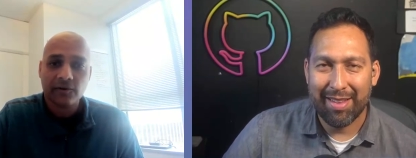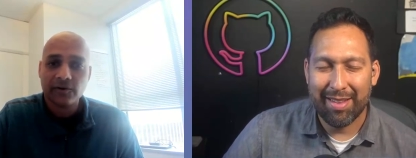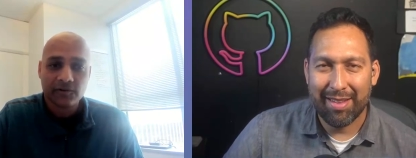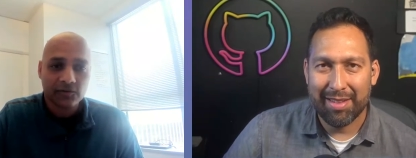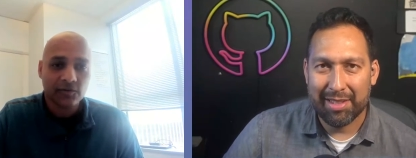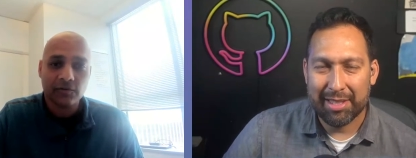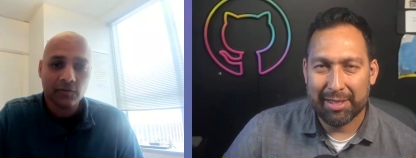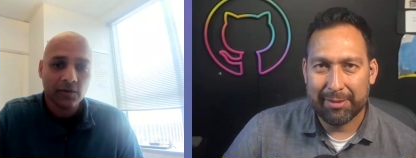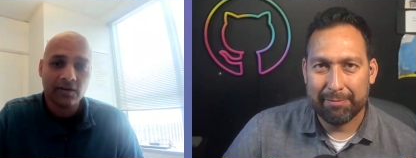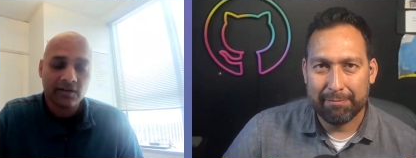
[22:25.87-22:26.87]
Speaker 1: for. So if you
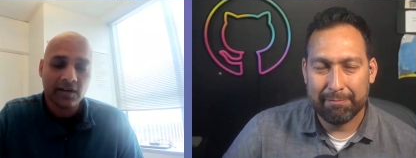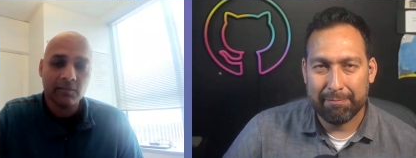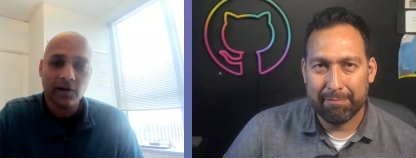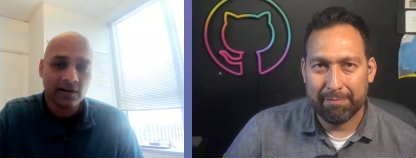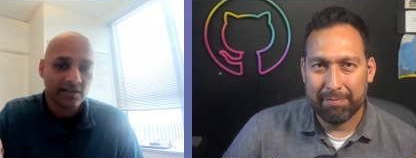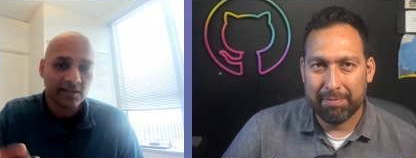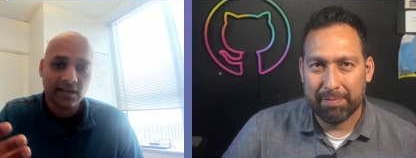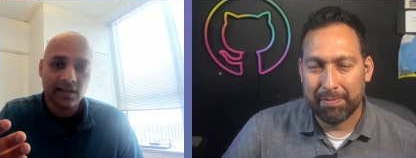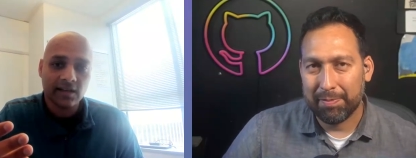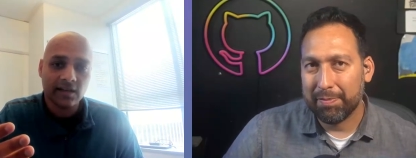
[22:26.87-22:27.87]
want to train models
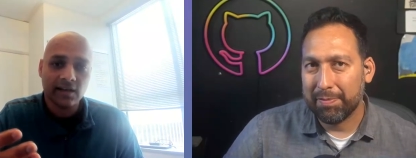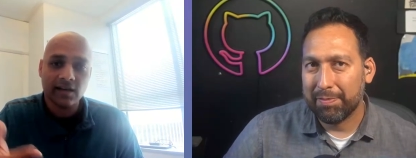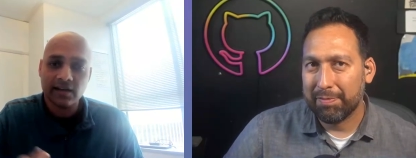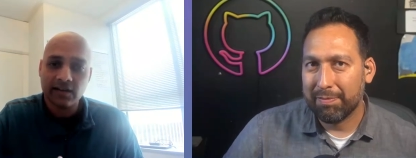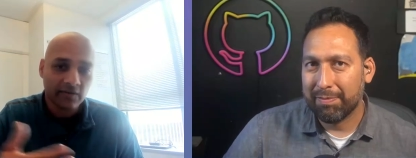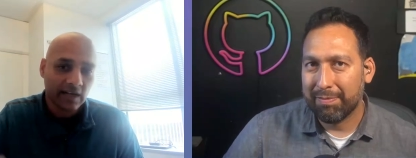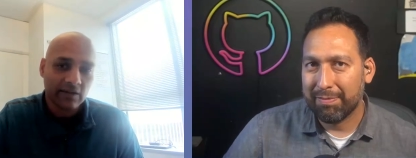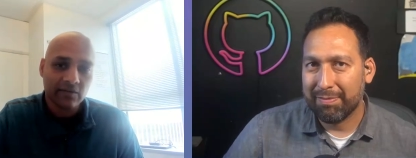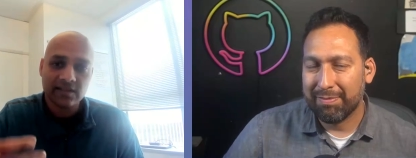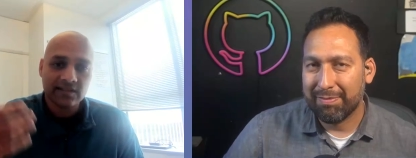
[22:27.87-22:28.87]
in different
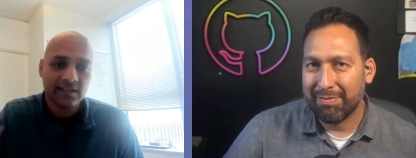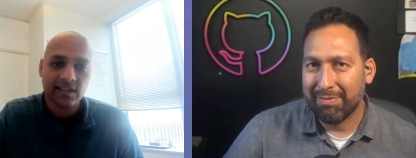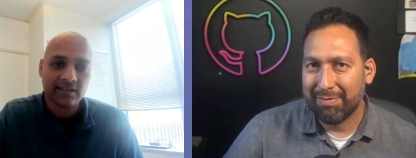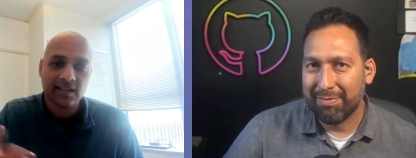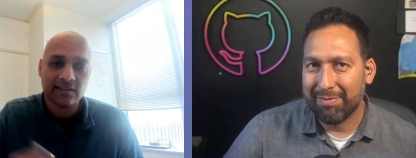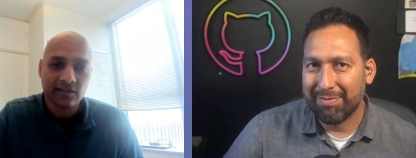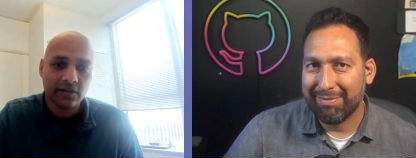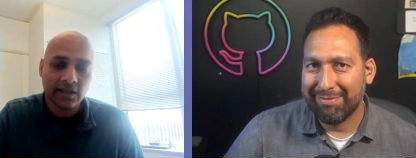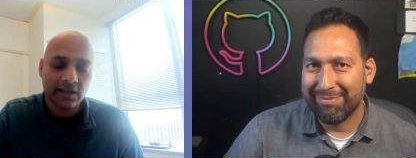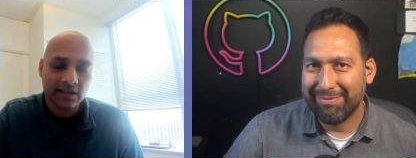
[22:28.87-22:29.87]
languages, that's all
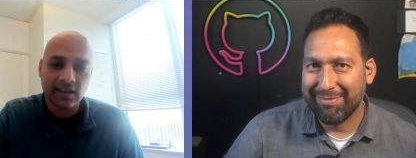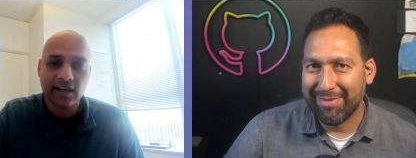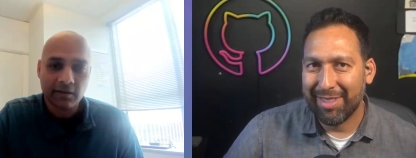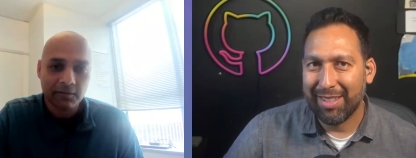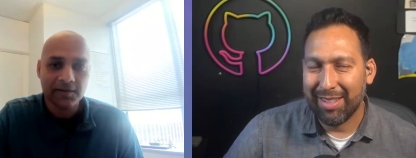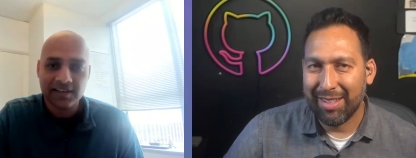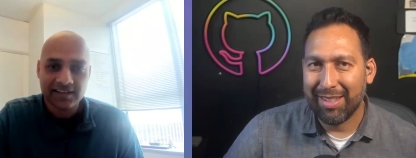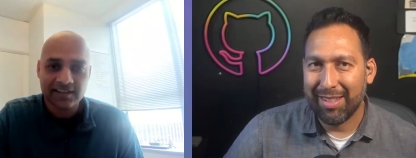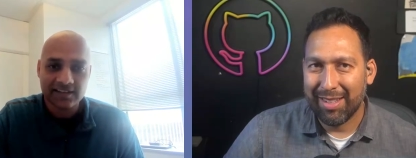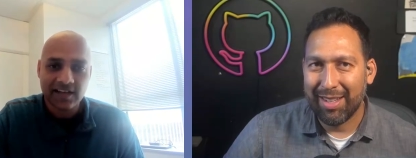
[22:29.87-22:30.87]
that capability
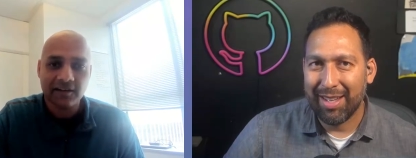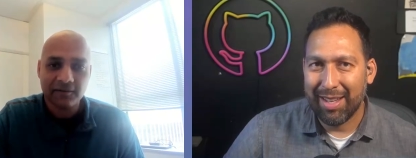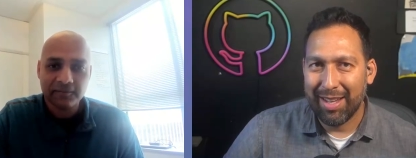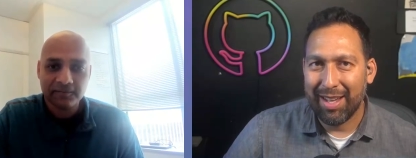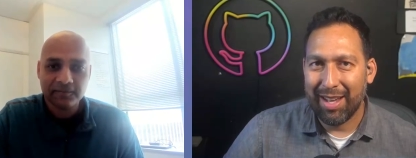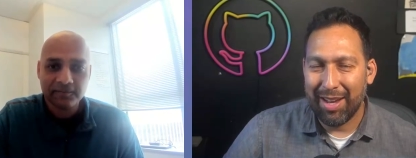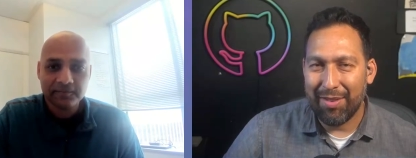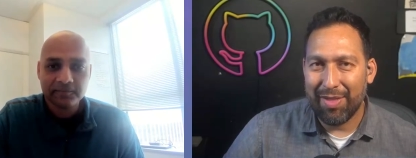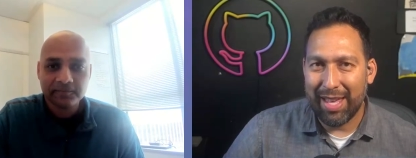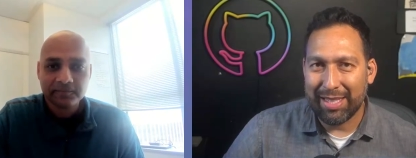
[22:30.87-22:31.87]
exists now.
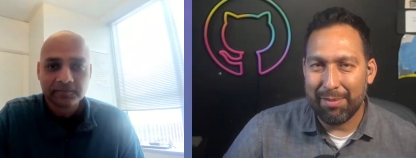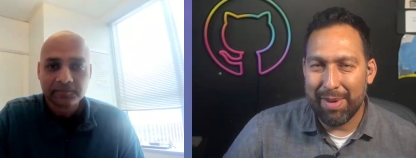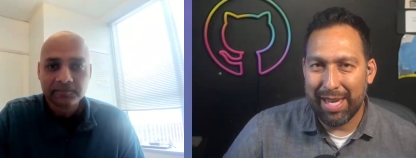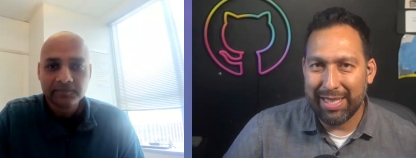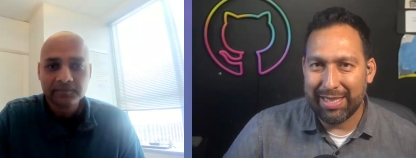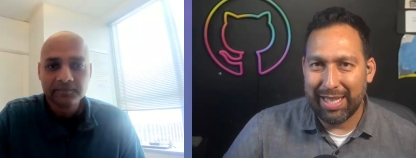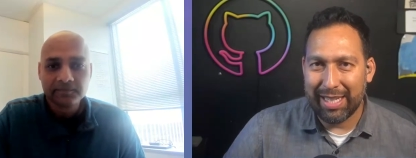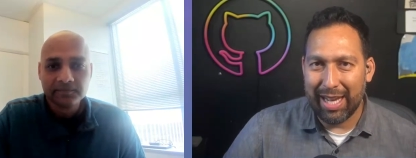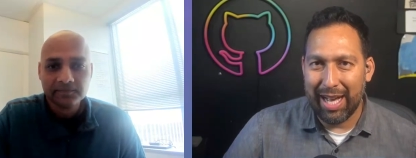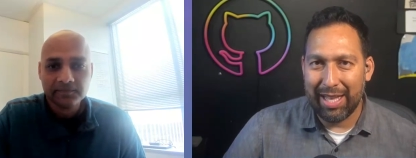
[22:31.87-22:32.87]
Speaker 2: That's amazing.
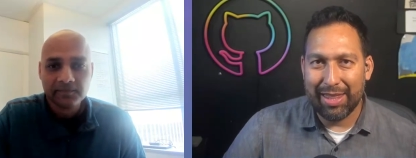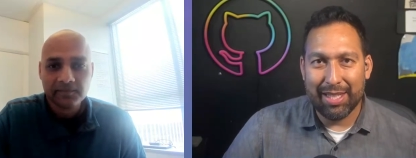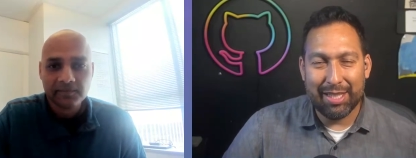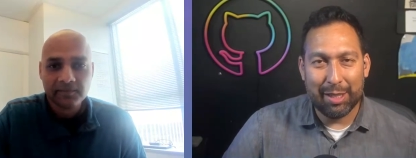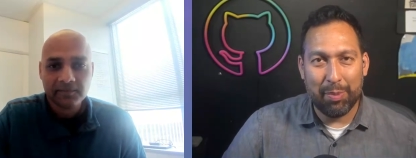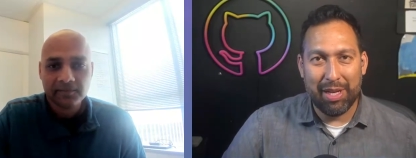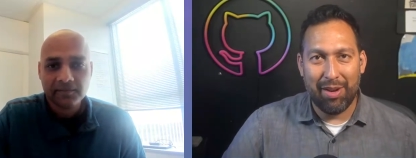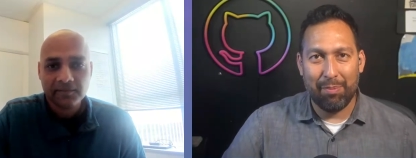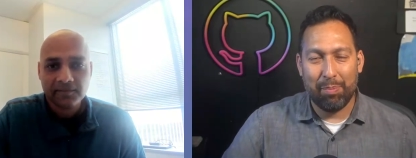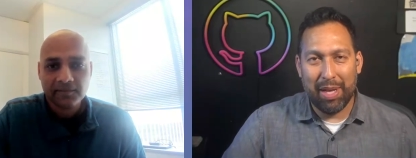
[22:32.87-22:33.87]
This has been
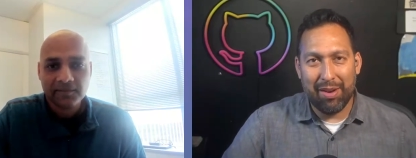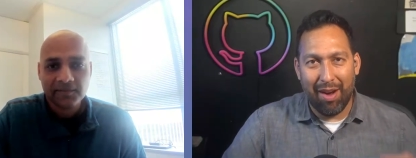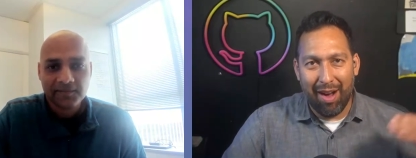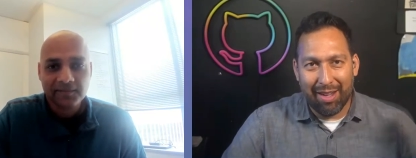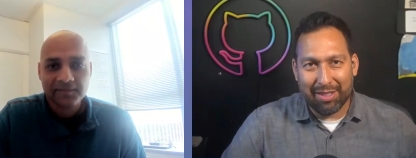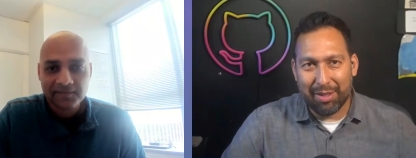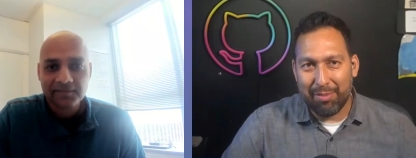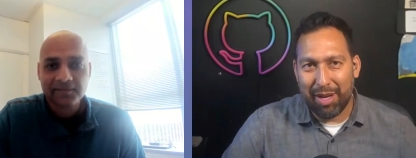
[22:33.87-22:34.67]
awesome,